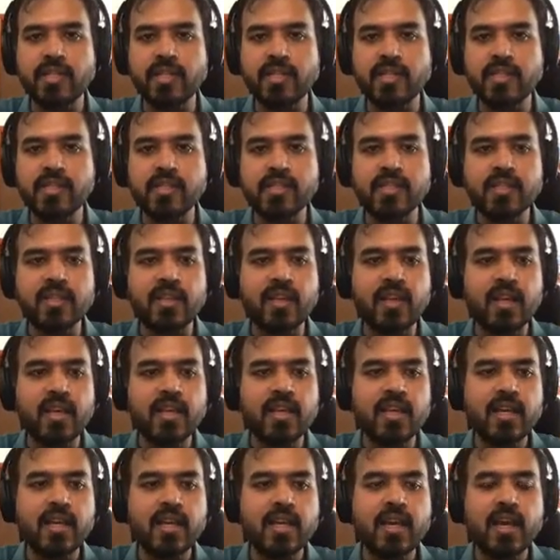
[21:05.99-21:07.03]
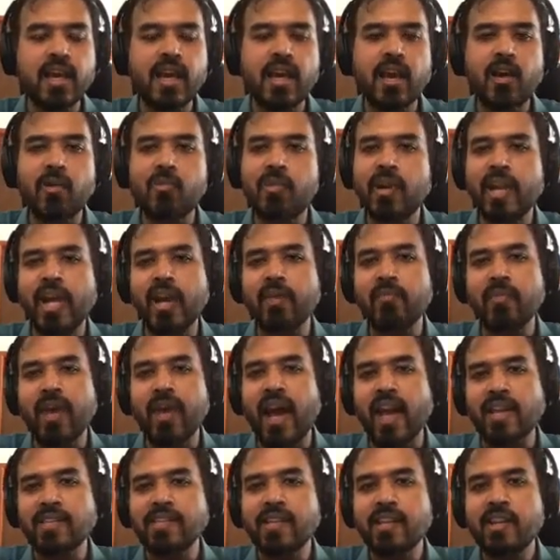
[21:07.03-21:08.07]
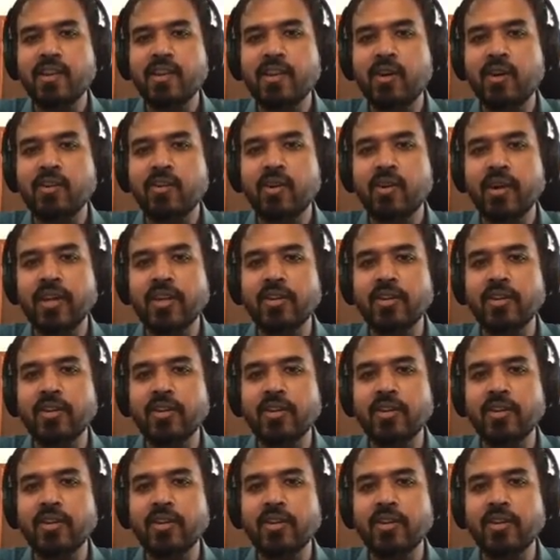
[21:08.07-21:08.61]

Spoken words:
and the proof,